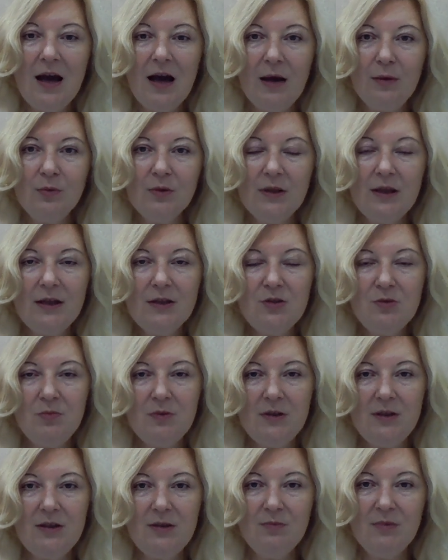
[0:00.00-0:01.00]
I would like to
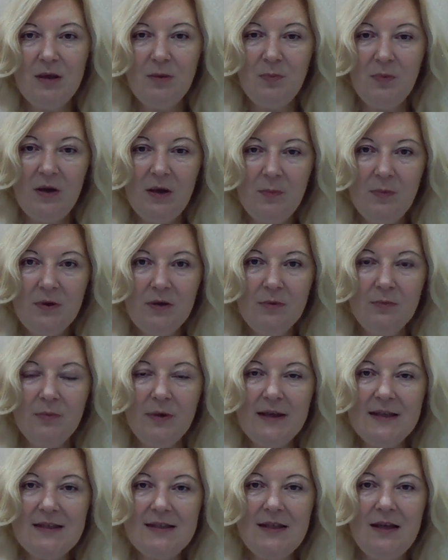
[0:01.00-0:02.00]
begin my paper
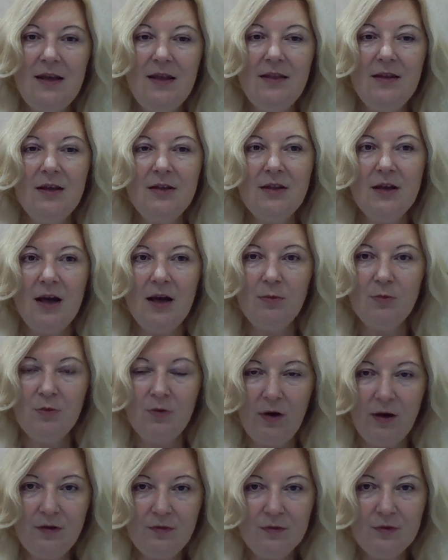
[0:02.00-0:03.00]
by saying that I am
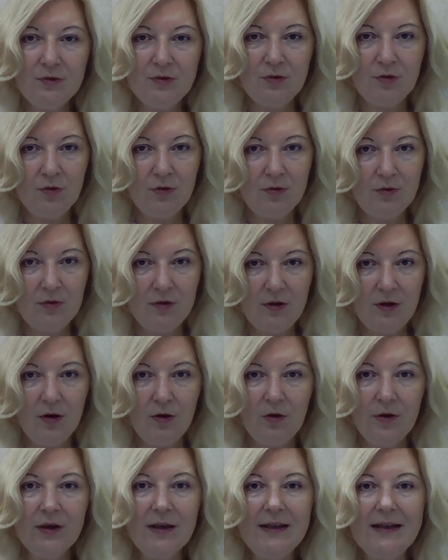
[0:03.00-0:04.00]
grateful to the
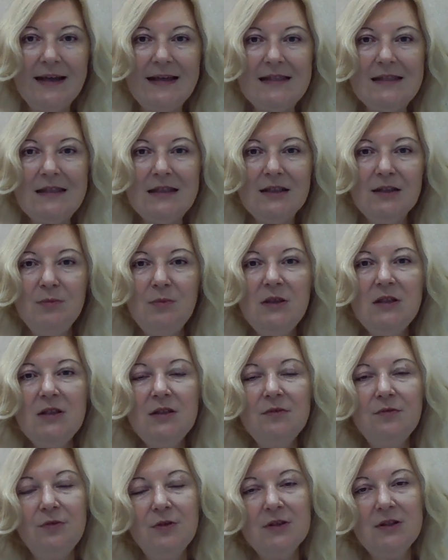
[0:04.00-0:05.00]
organizing
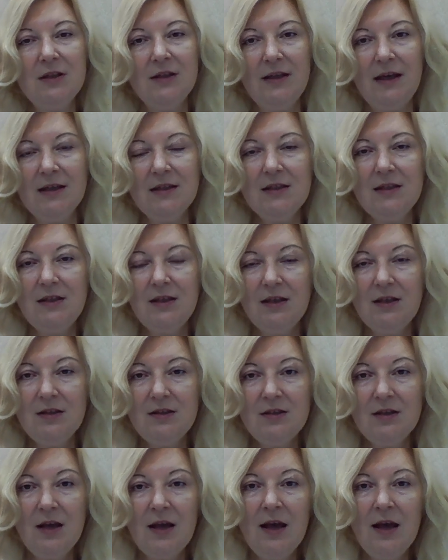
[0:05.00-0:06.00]
committee for selecting it,